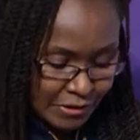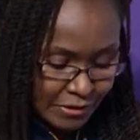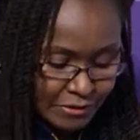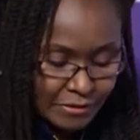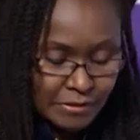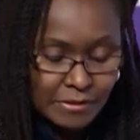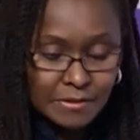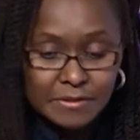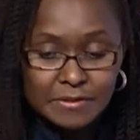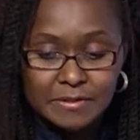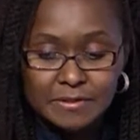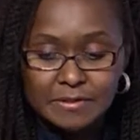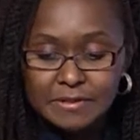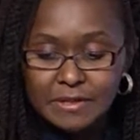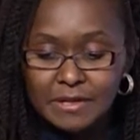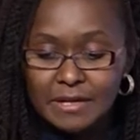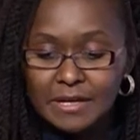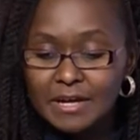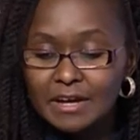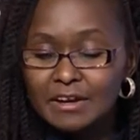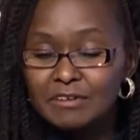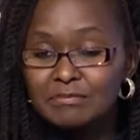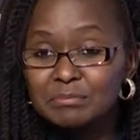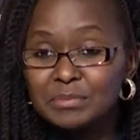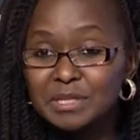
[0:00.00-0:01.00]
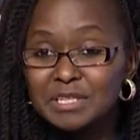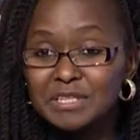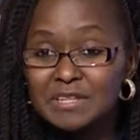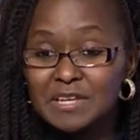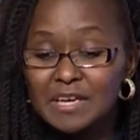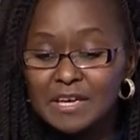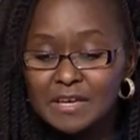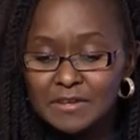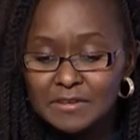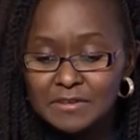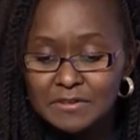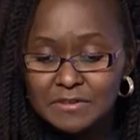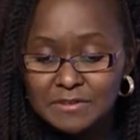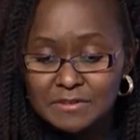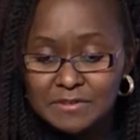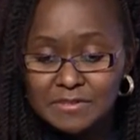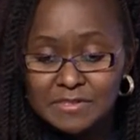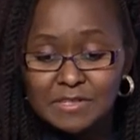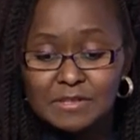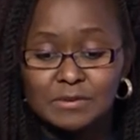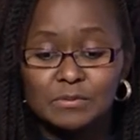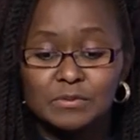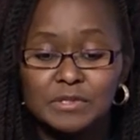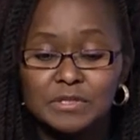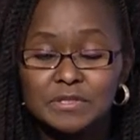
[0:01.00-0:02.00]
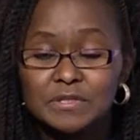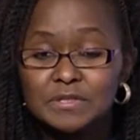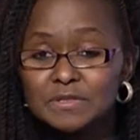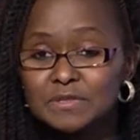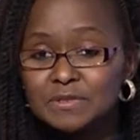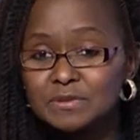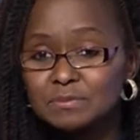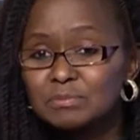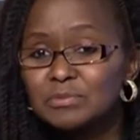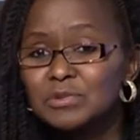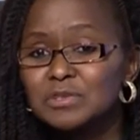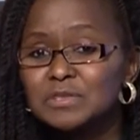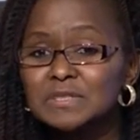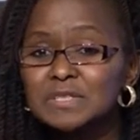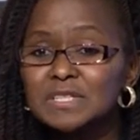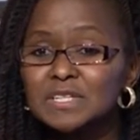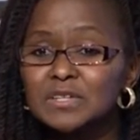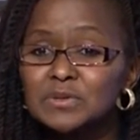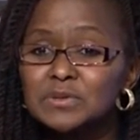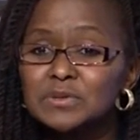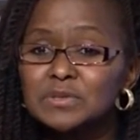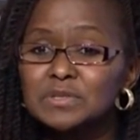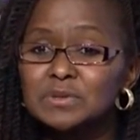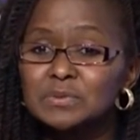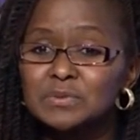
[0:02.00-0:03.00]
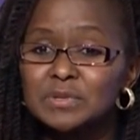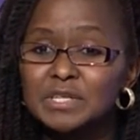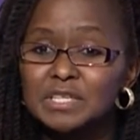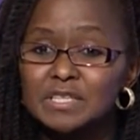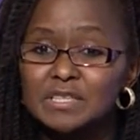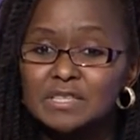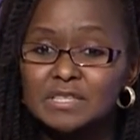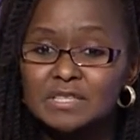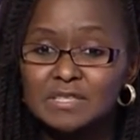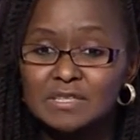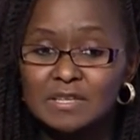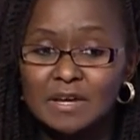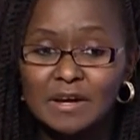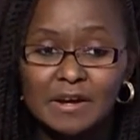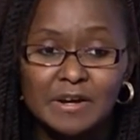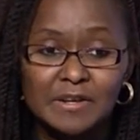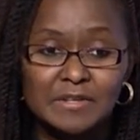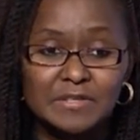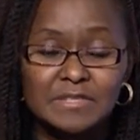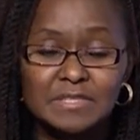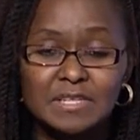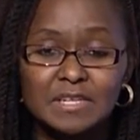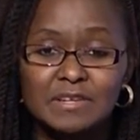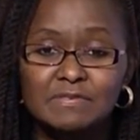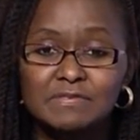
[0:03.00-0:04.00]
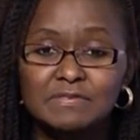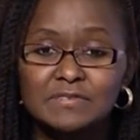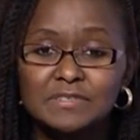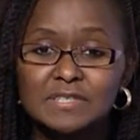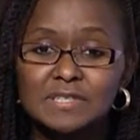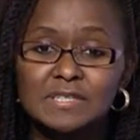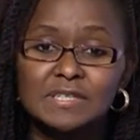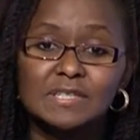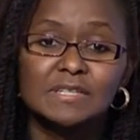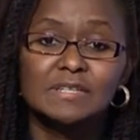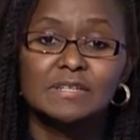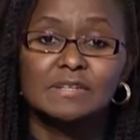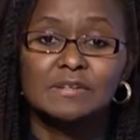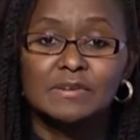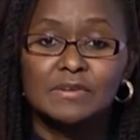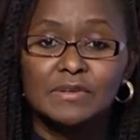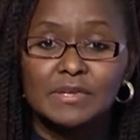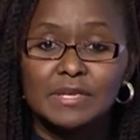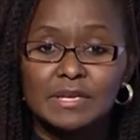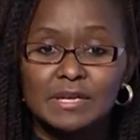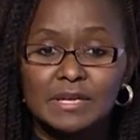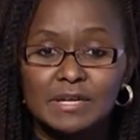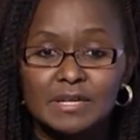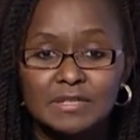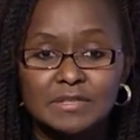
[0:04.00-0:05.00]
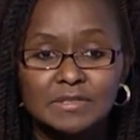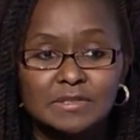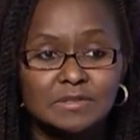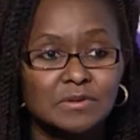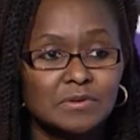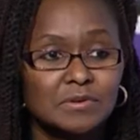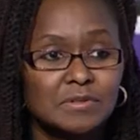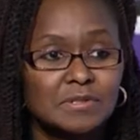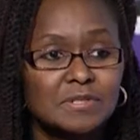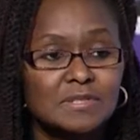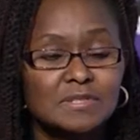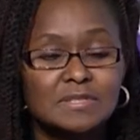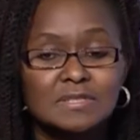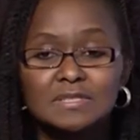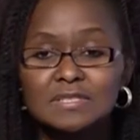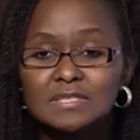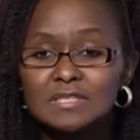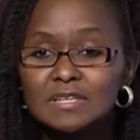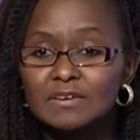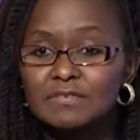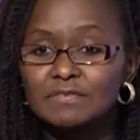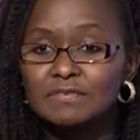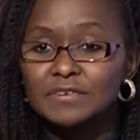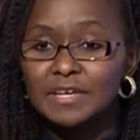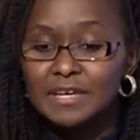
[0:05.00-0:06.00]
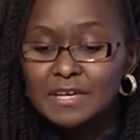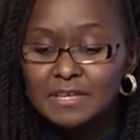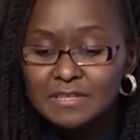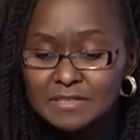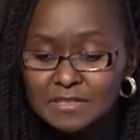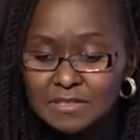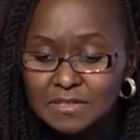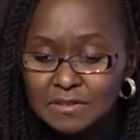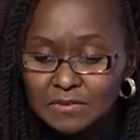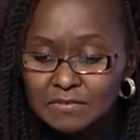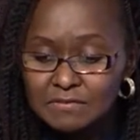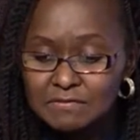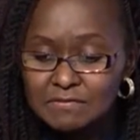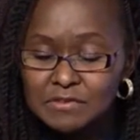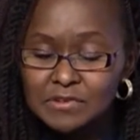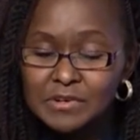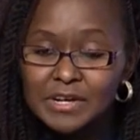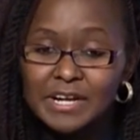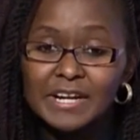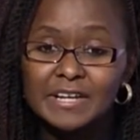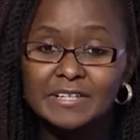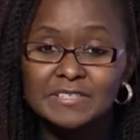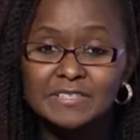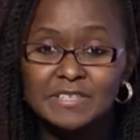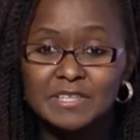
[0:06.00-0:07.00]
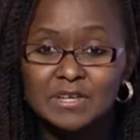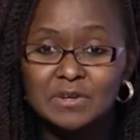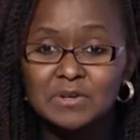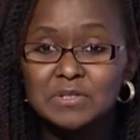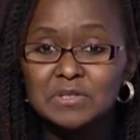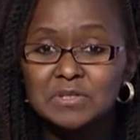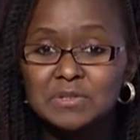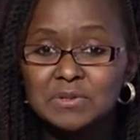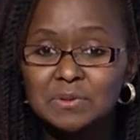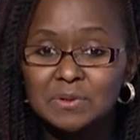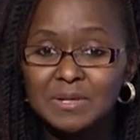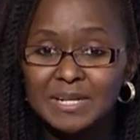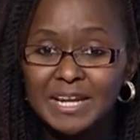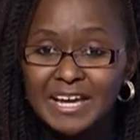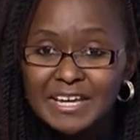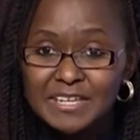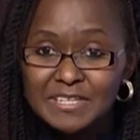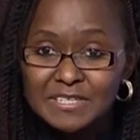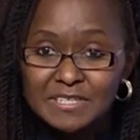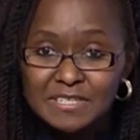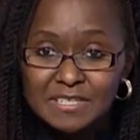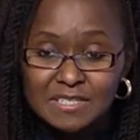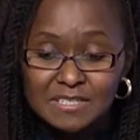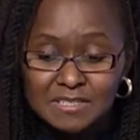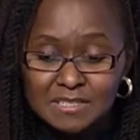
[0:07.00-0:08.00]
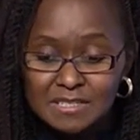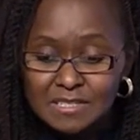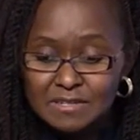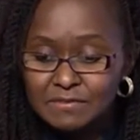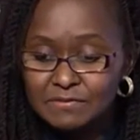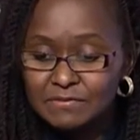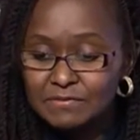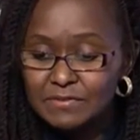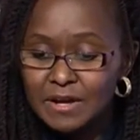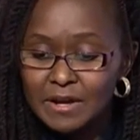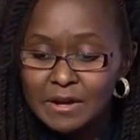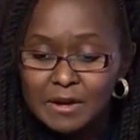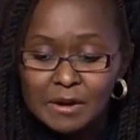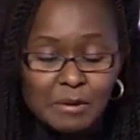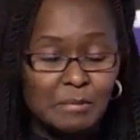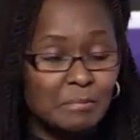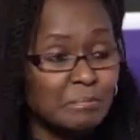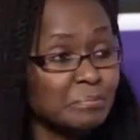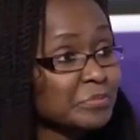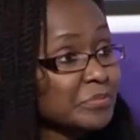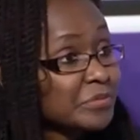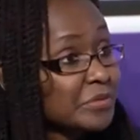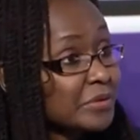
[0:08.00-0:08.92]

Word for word: this is a government agency which is mostly used with uh, safety, toxicity, efficacy of drugs. They also license the um,